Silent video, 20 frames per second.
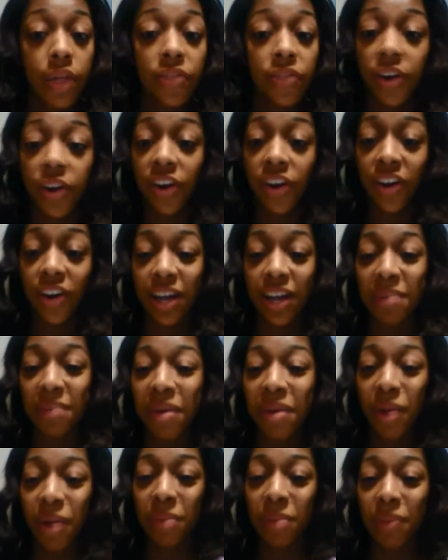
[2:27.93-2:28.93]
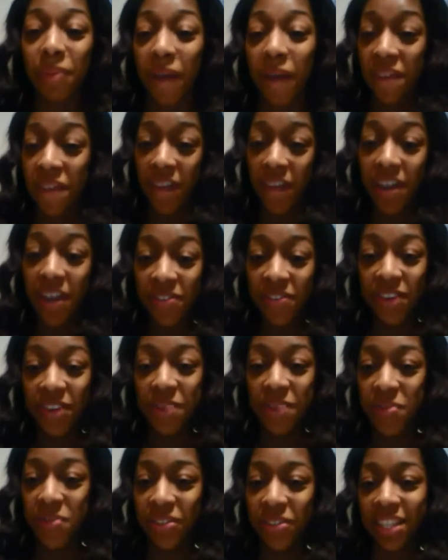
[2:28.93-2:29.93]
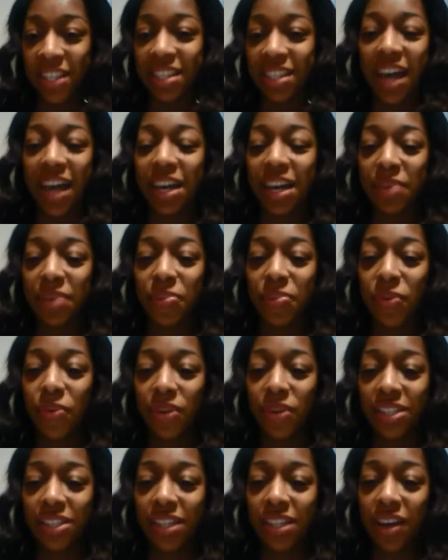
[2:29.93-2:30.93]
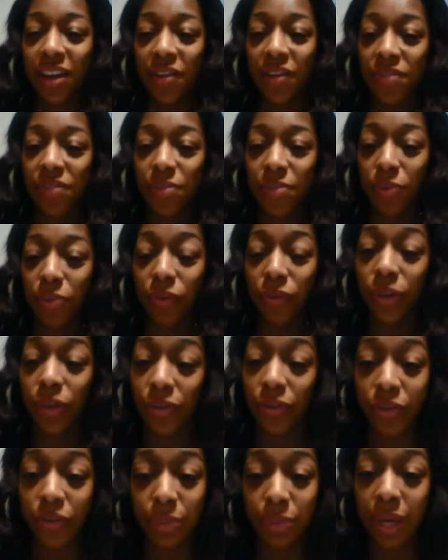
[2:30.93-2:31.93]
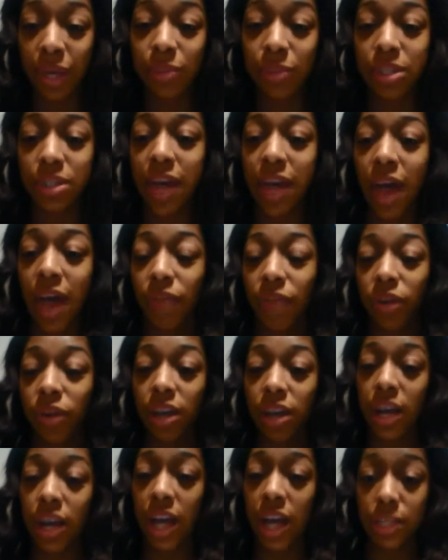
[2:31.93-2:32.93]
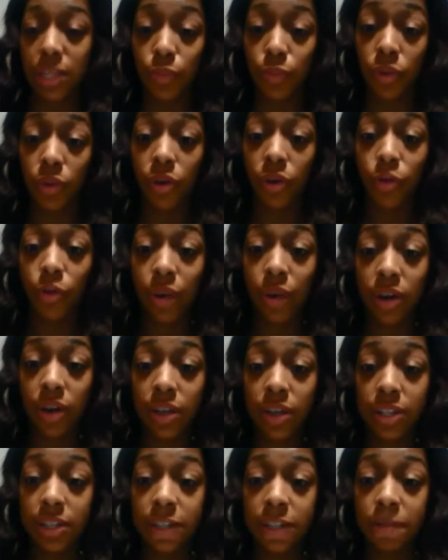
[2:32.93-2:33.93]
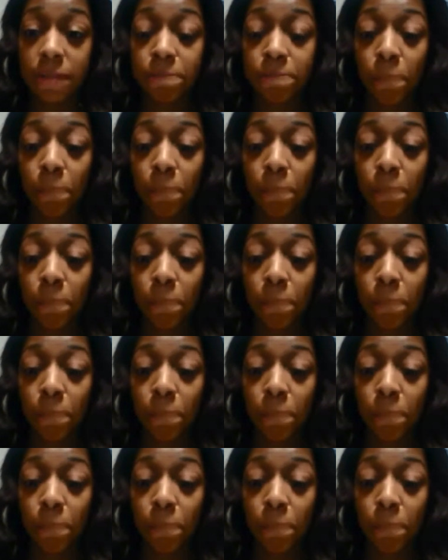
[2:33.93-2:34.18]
Third, and probably my favorite, most exciting portion of the portfolio for me, was African diaspora awareness.